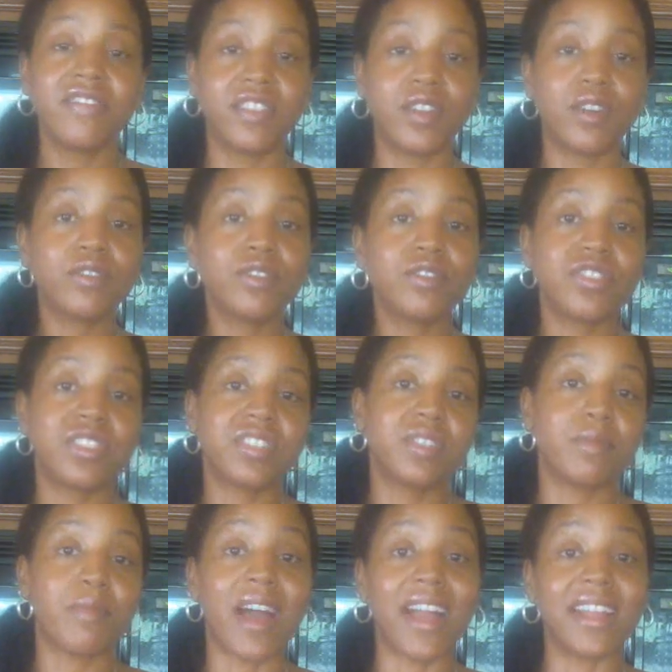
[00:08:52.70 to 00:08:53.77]
Those are just
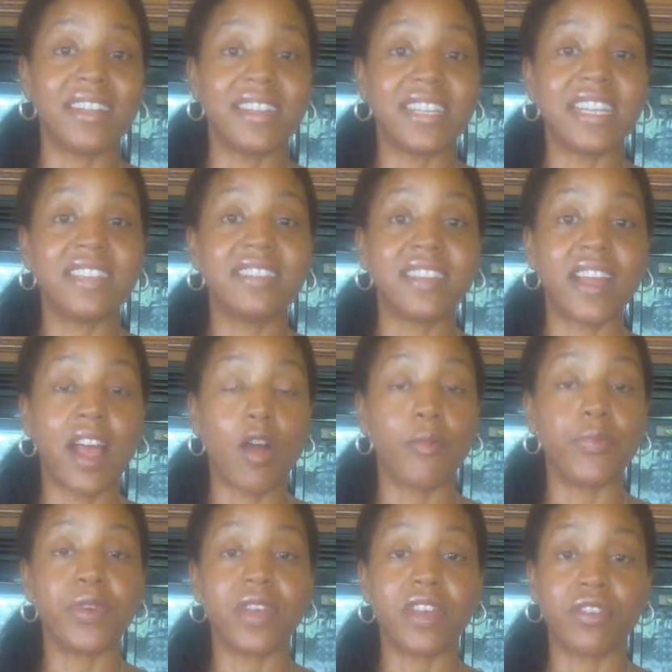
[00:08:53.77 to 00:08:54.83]
some ideas to
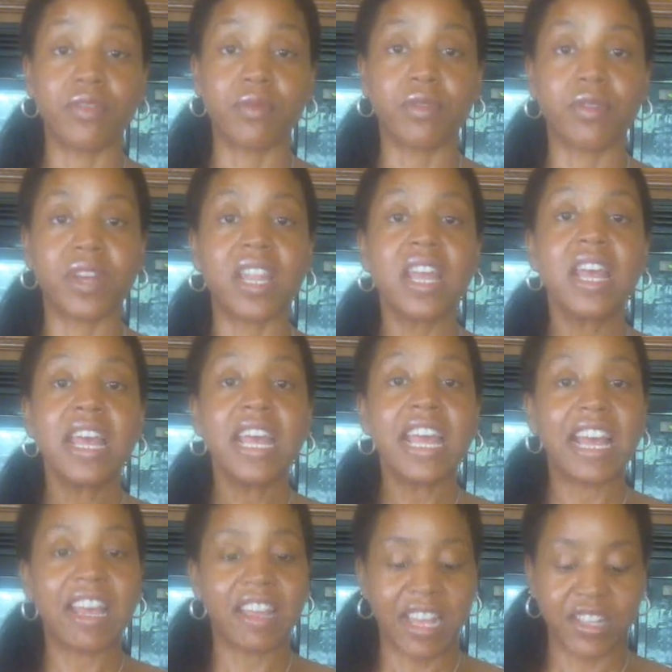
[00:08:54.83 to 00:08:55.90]
help you get through it.
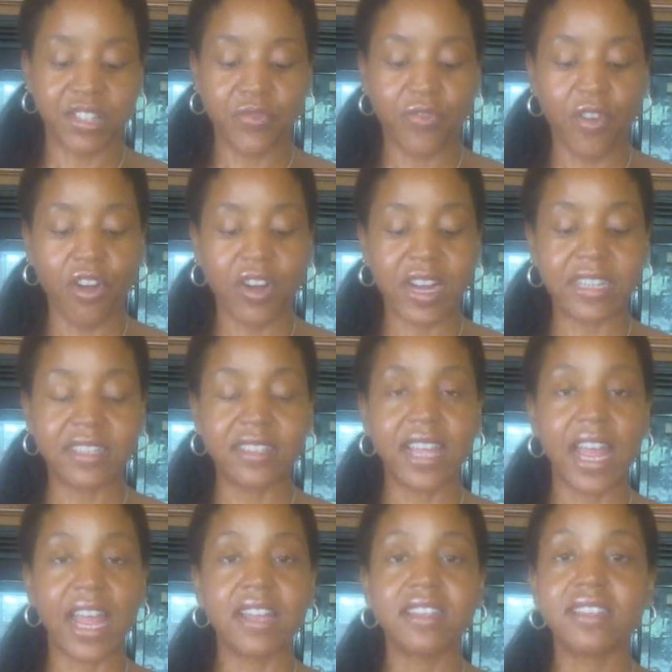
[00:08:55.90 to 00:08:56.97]
As far as
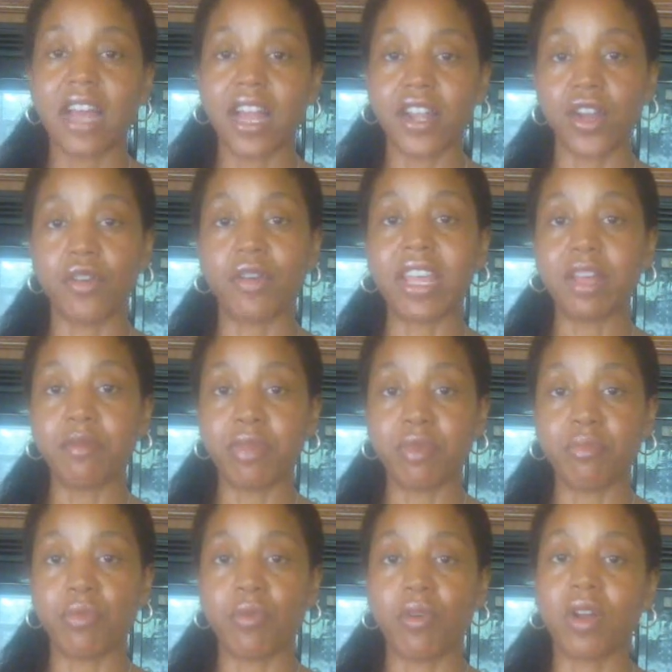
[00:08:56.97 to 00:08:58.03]
taste, I know it can
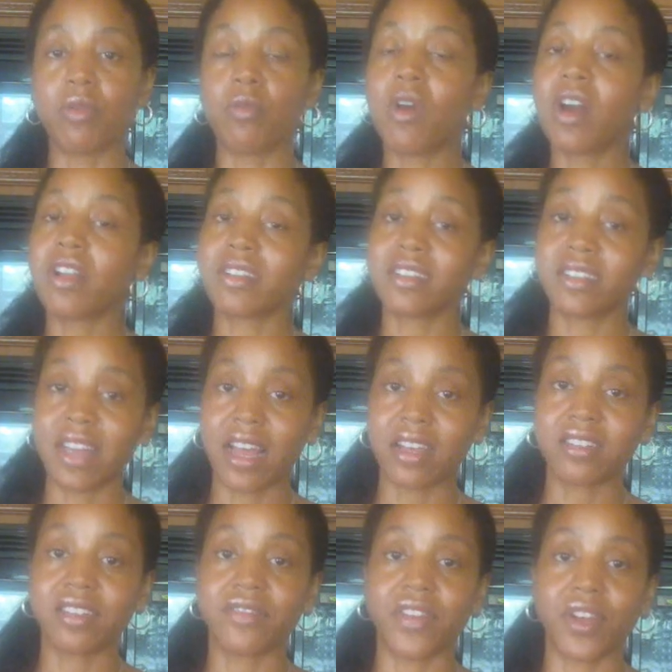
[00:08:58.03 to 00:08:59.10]
be boring. Water is
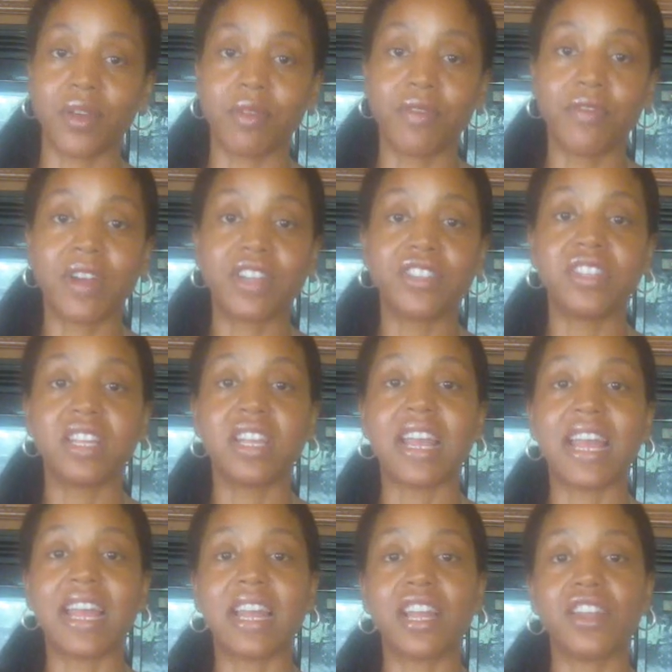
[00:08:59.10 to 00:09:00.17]
actually very refreshing,
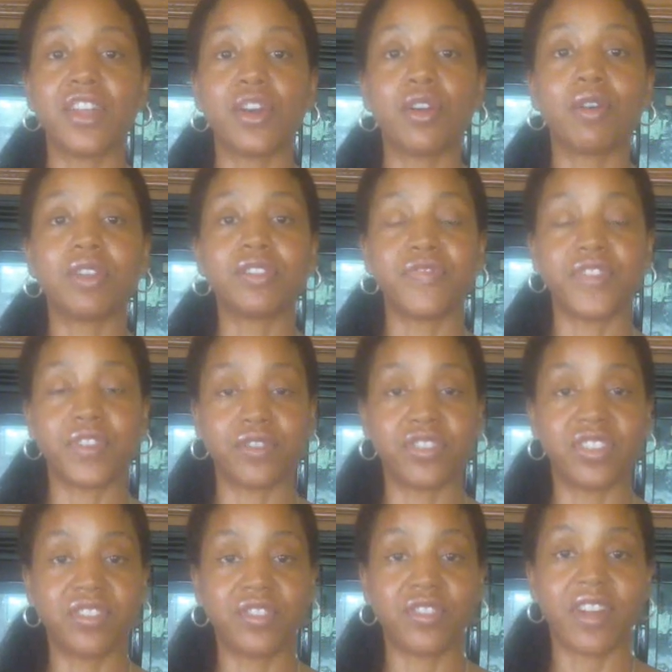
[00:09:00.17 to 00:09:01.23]
and I know as you're
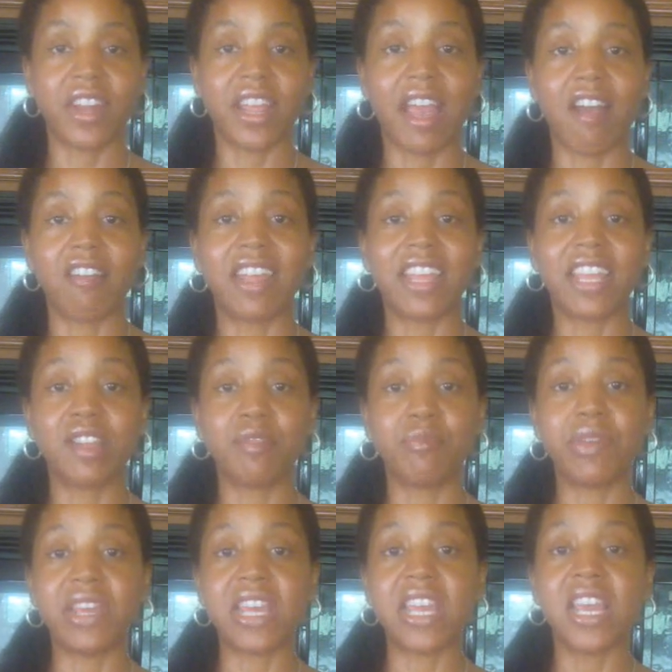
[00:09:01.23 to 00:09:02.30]
just starting out, it could
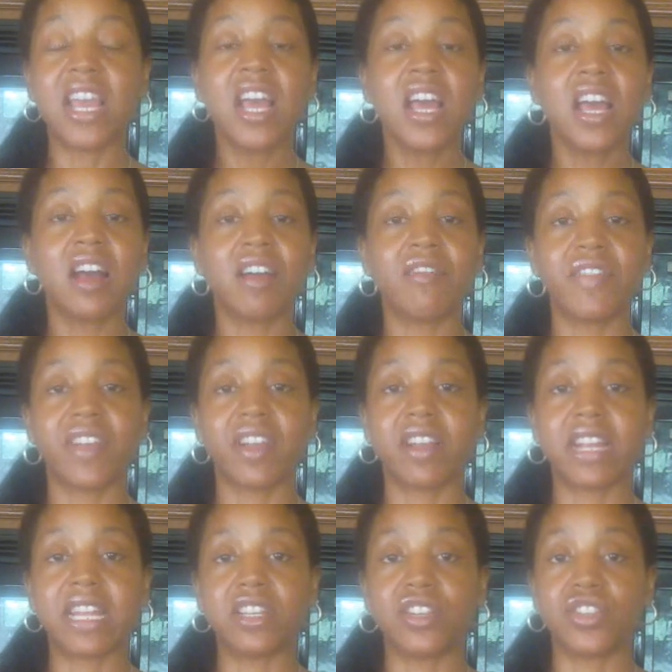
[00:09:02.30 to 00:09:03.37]
be a very